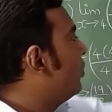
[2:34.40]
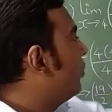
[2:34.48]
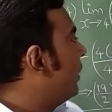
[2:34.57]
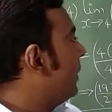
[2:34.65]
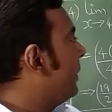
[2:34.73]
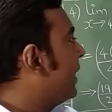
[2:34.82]

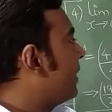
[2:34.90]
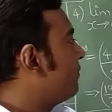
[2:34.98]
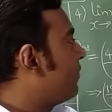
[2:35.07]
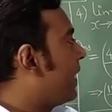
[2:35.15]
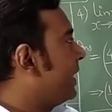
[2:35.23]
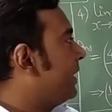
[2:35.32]
will become
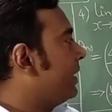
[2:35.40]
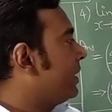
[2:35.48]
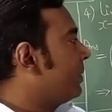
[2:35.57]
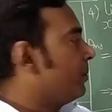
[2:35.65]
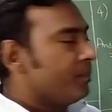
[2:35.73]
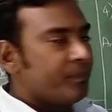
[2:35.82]
5 here,
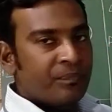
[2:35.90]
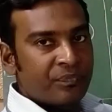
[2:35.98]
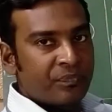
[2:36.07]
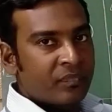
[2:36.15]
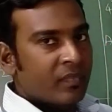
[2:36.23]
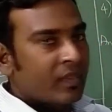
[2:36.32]

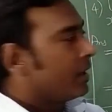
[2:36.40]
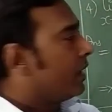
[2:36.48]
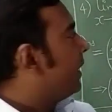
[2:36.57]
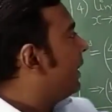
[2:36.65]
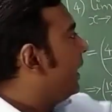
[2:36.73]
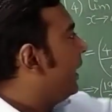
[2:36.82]

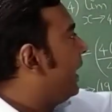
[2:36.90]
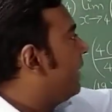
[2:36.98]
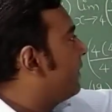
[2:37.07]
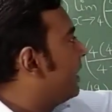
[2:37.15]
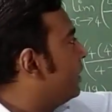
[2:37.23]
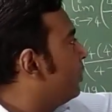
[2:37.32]
a
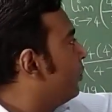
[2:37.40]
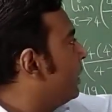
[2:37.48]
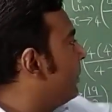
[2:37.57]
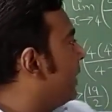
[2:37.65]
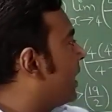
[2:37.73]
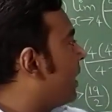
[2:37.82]
value will
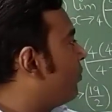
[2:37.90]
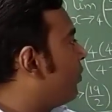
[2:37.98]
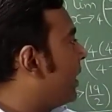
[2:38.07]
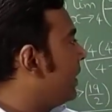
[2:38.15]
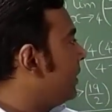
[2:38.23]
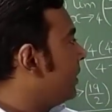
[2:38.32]
become
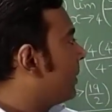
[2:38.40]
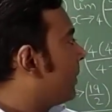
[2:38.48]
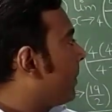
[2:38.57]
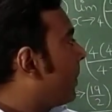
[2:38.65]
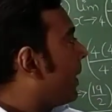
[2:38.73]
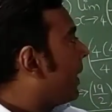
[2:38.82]
1,
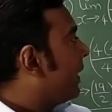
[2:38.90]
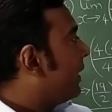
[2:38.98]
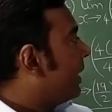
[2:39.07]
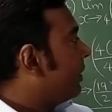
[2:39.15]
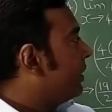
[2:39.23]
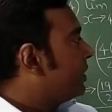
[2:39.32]

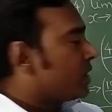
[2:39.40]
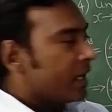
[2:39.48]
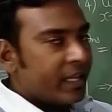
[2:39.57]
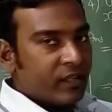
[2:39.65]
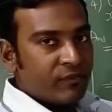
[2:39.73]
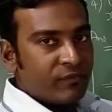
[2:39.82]
n is
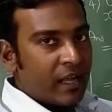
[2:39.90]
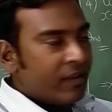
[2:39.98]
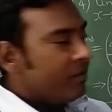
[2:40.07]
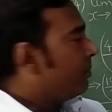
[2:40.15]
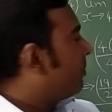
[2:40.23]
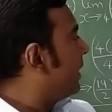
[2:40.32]
again
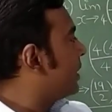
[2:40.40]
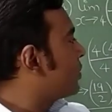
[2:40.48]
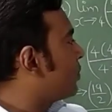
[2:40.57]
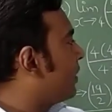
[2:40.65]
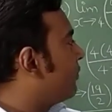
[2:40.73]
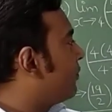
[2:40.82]
5 minus
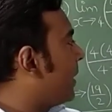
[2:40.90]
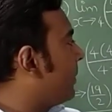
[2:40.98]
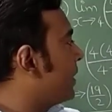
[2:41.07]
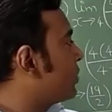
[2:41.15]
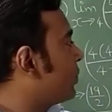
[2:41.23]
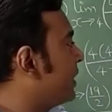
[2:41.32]
1. 5
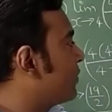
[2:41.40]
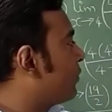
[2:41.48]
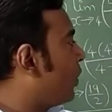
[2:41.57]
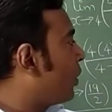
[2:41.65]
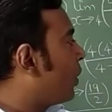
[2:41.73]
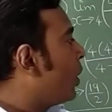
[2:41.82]
minus 1 is
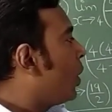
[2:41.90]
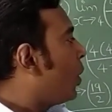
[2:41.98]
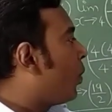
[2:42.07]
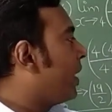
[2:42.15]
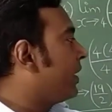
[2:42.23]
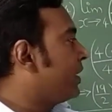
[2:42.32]
4.
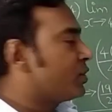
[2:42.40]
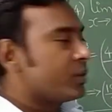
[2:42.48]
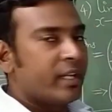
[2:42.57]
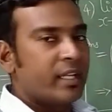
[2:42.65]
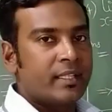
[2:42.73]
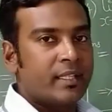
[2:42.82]
1 raised to
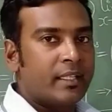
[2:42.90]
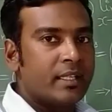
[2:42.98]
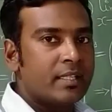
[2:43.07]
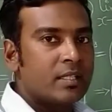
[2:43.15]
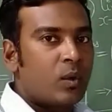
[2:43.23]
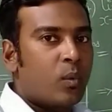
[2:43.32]
anything
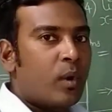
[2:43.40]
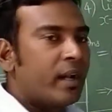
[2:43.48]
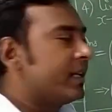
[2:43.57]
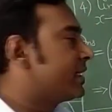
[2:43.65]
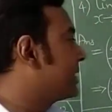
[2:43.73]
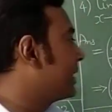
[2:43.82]
is 1
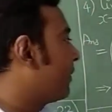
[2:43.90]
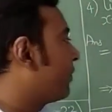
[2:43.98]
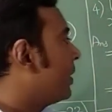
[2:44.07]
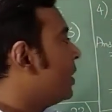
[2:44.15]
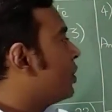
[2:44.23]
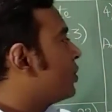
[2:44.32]
itself.
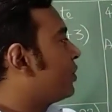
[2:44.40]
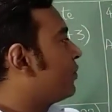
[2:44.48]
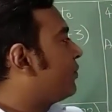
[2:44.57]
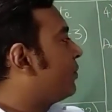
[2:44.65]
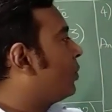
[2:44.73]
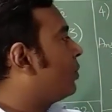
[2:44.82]
So
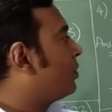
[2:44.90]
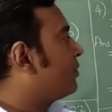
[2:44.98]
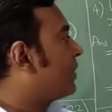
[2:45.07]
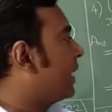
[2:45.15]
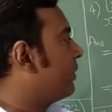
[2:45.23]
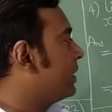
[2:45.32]

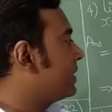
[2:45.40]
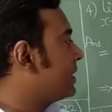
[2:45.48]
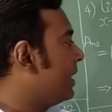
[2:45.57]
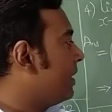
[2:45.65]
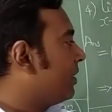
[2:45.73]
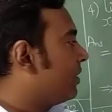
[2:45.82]
5 ones
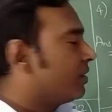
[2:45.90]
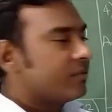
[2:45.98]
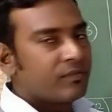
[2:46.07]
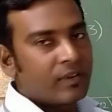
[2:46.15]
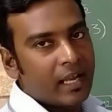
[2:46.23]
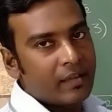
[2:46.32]
are
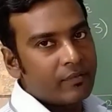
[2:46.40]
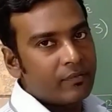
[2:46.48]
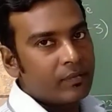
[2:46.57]
5.